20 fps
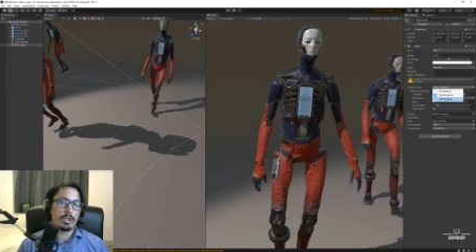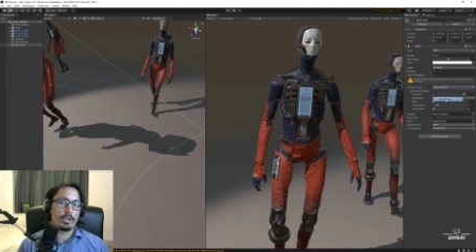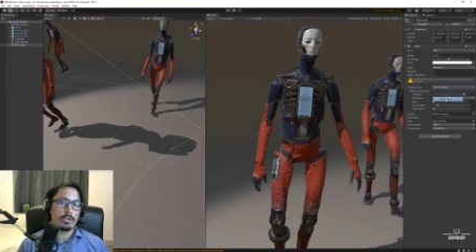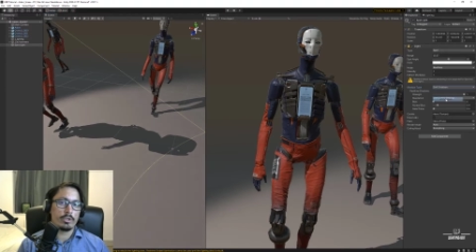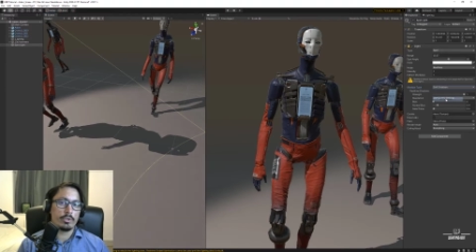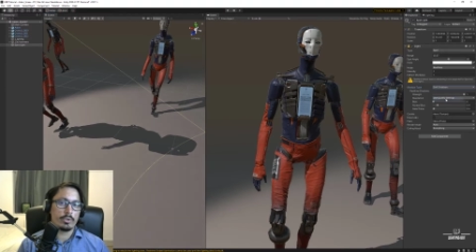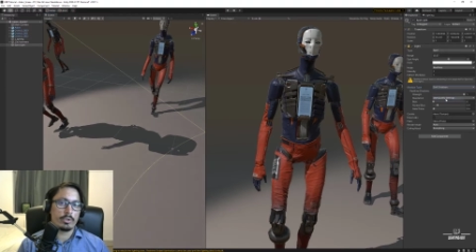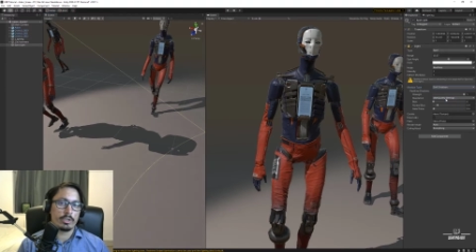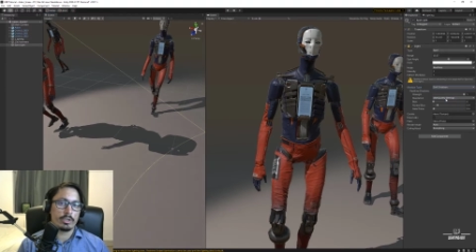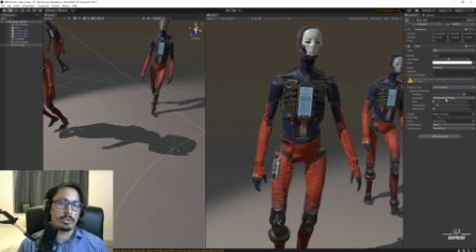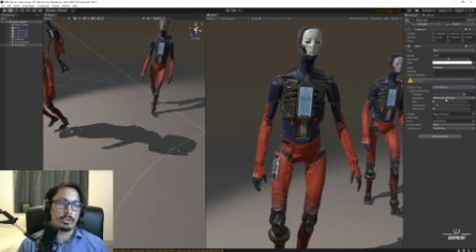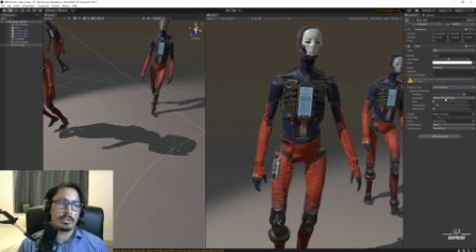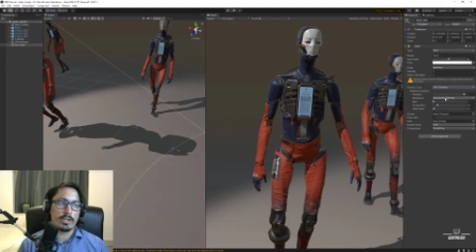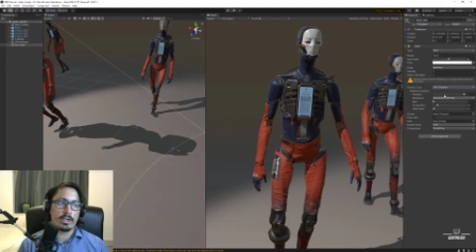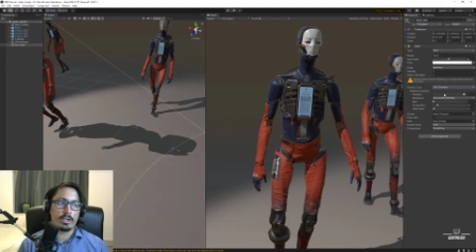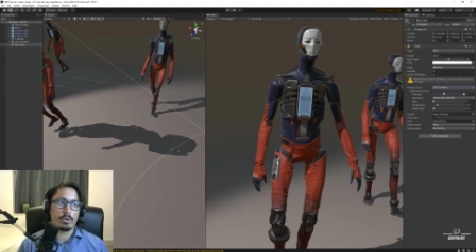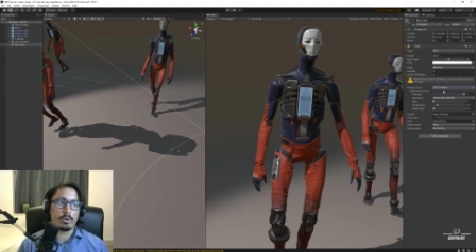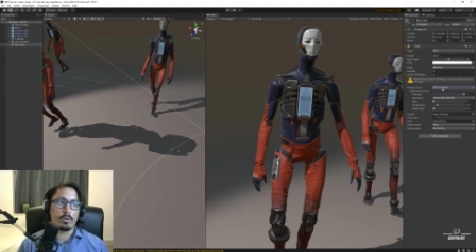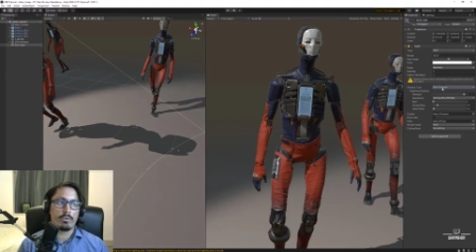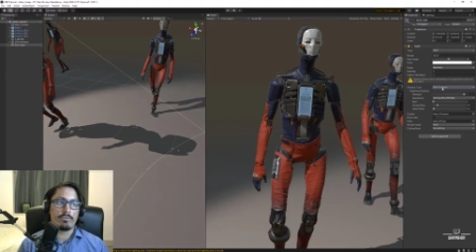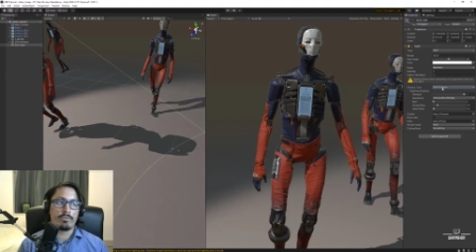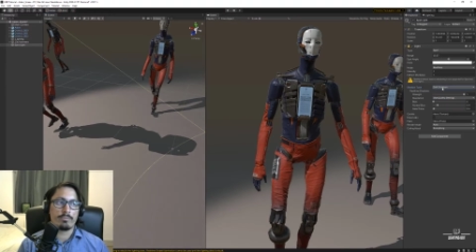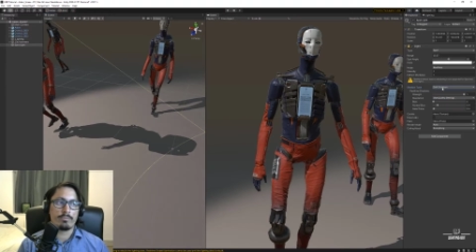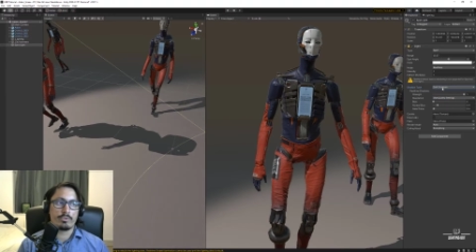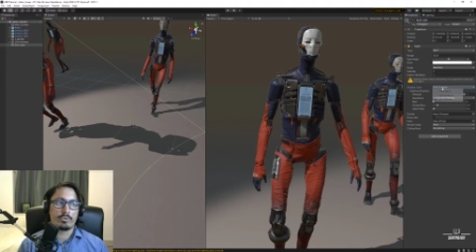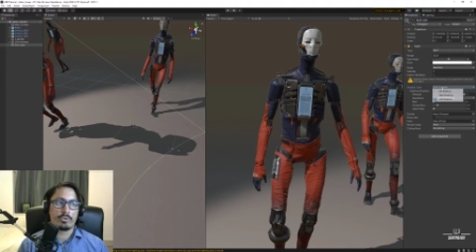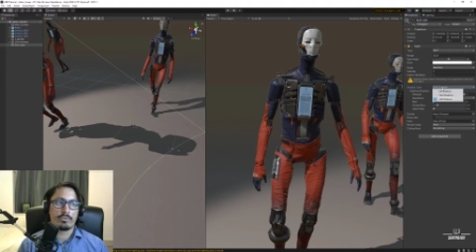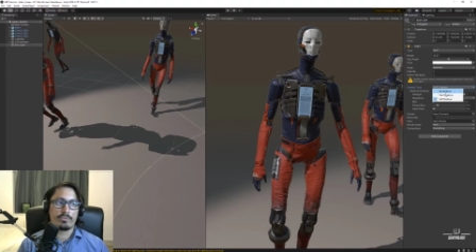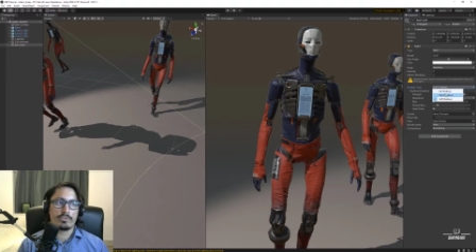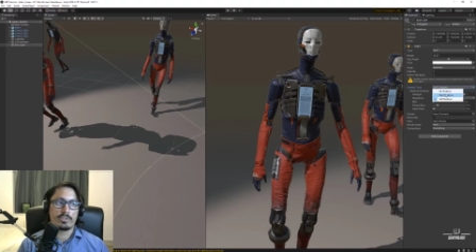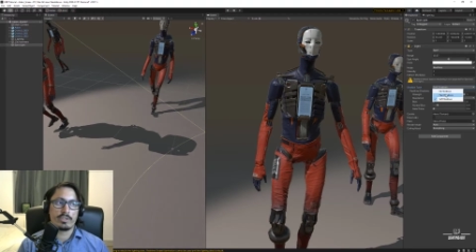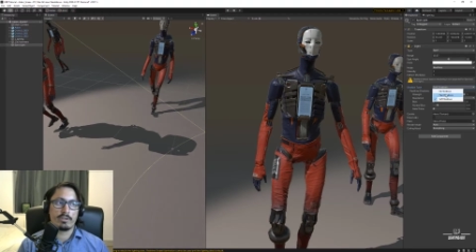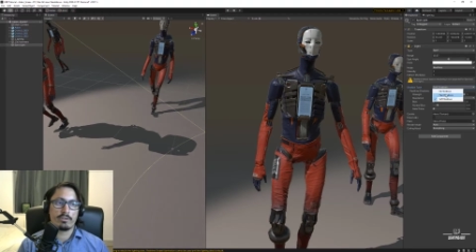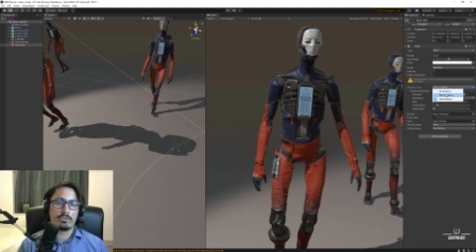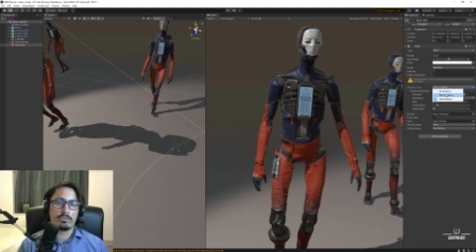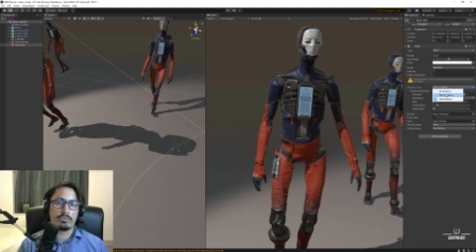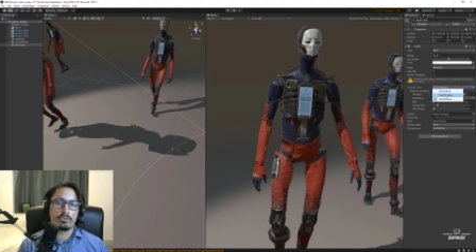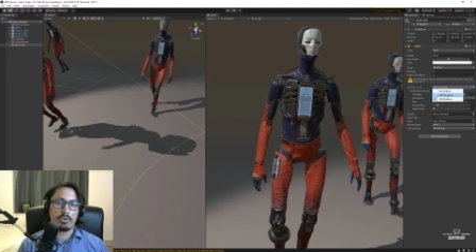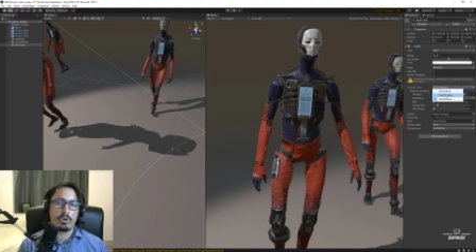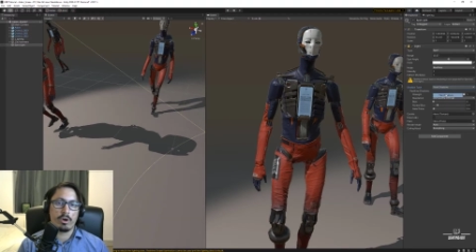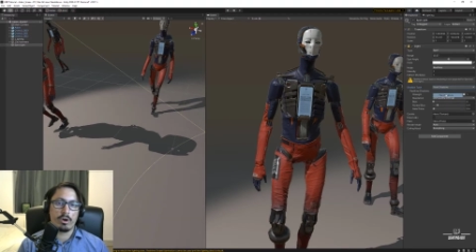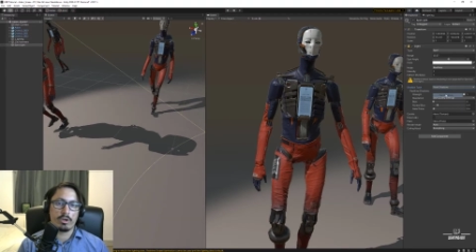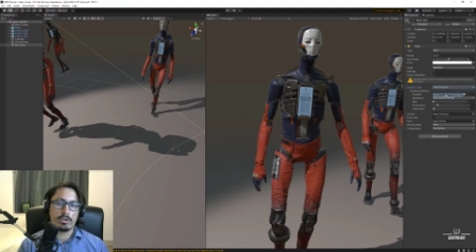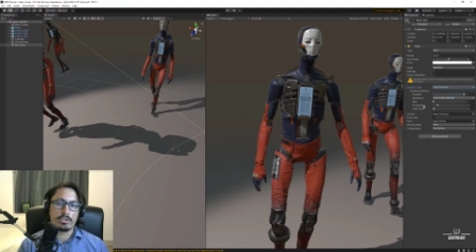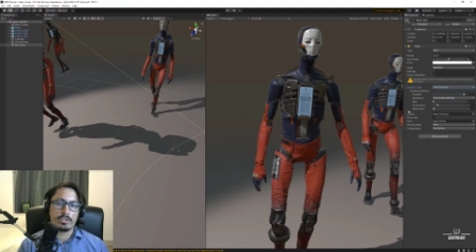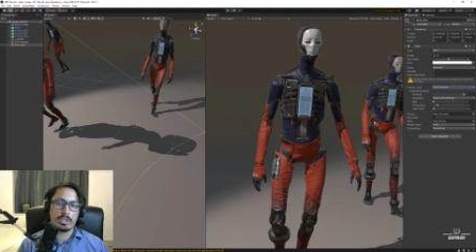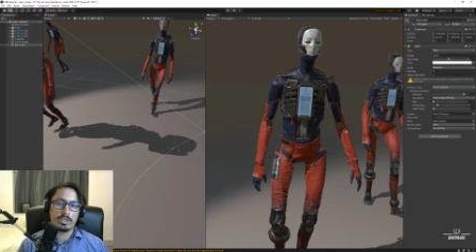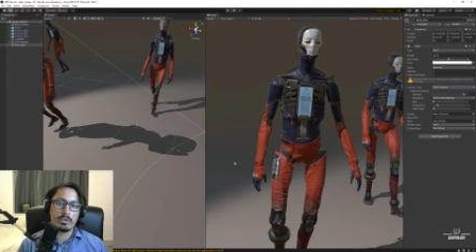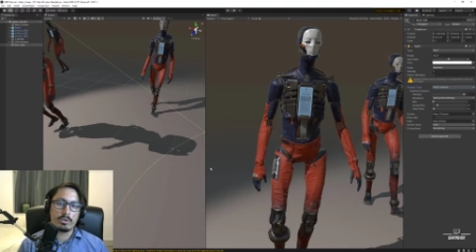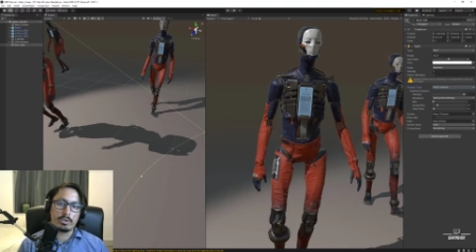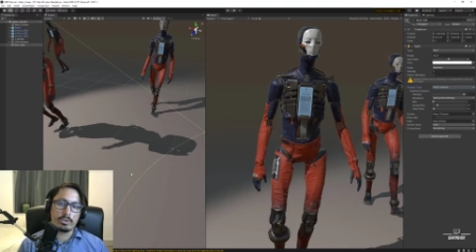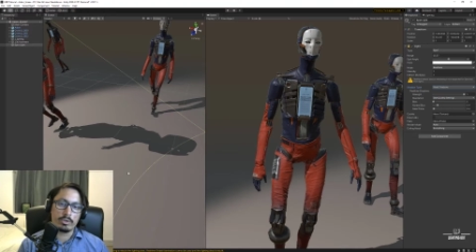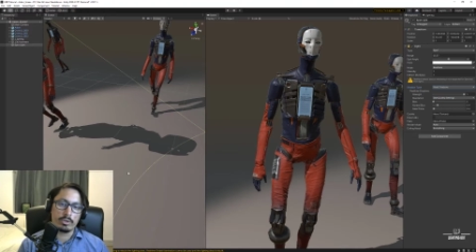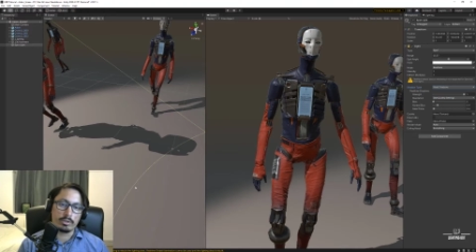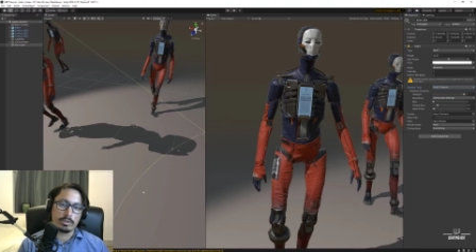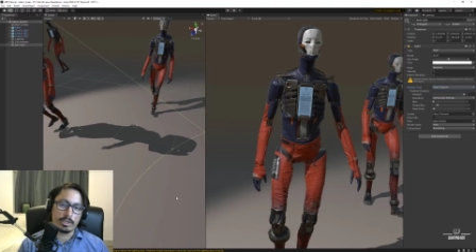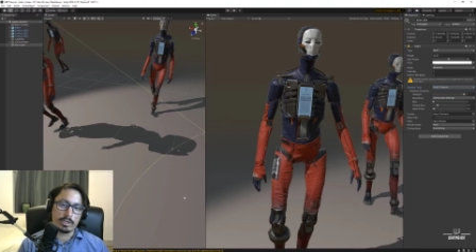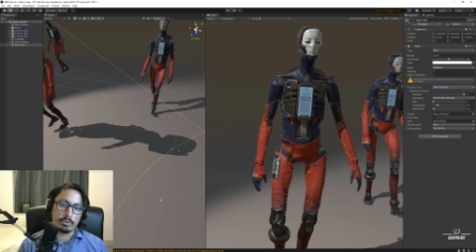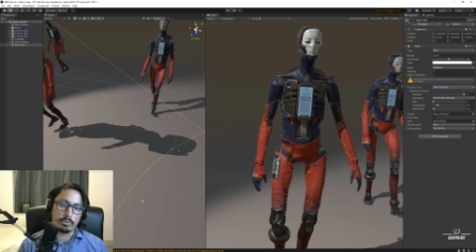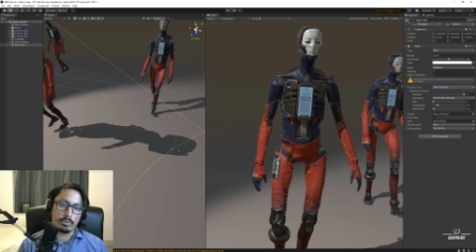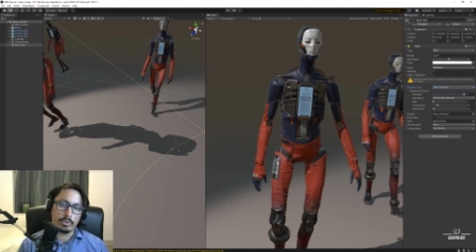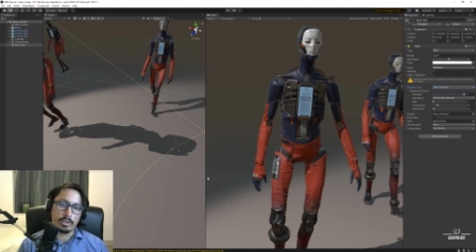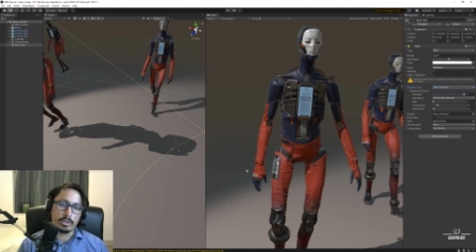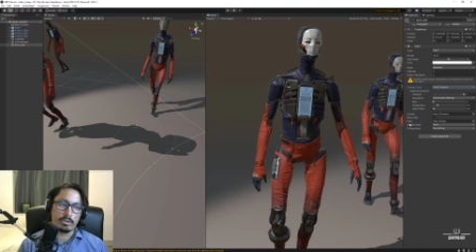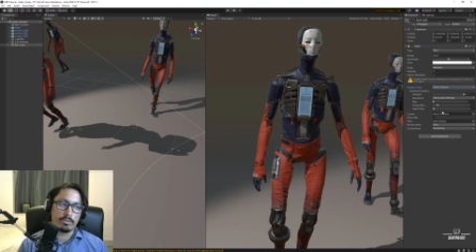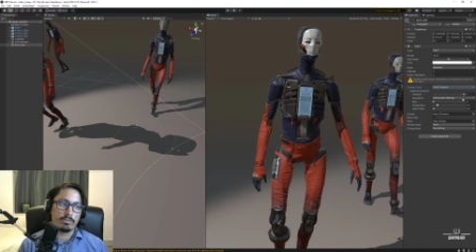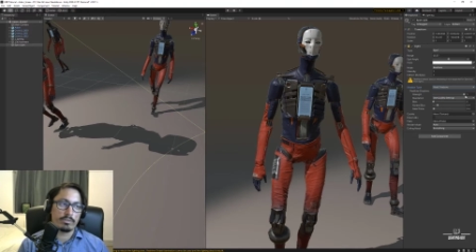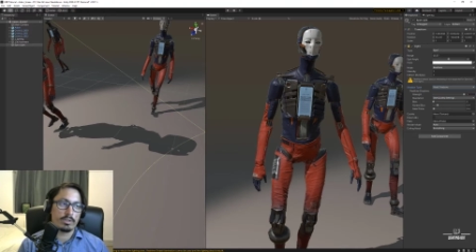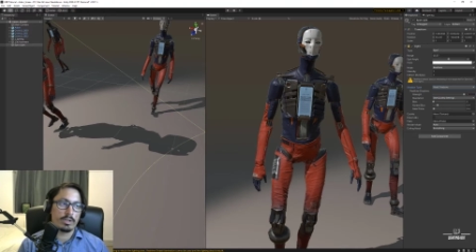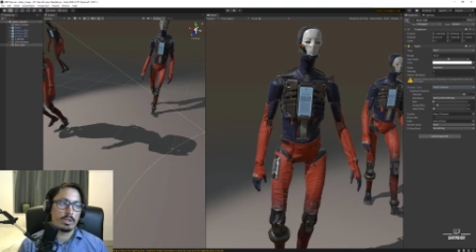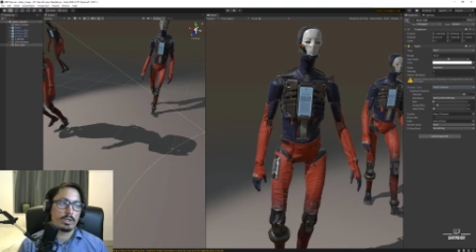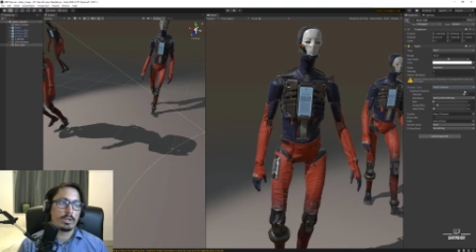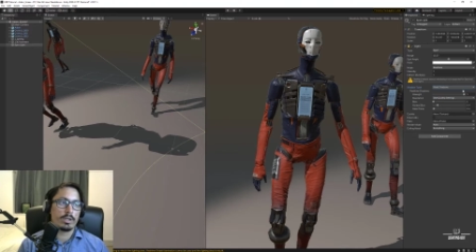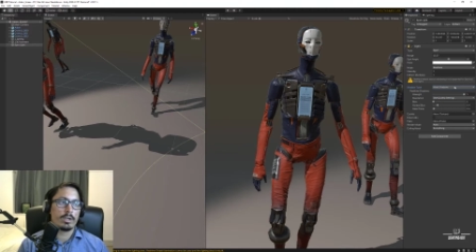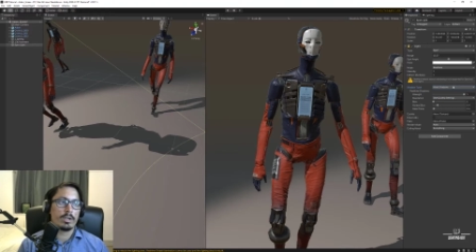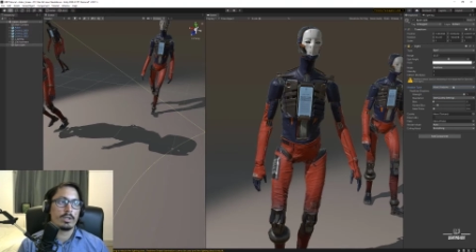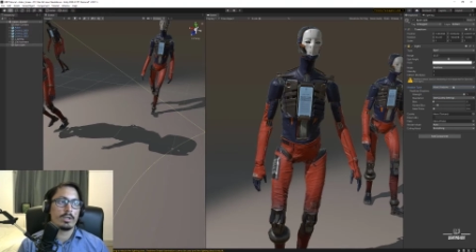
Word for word: you can then go from soft shadow to hard shadow and you'll get rid of the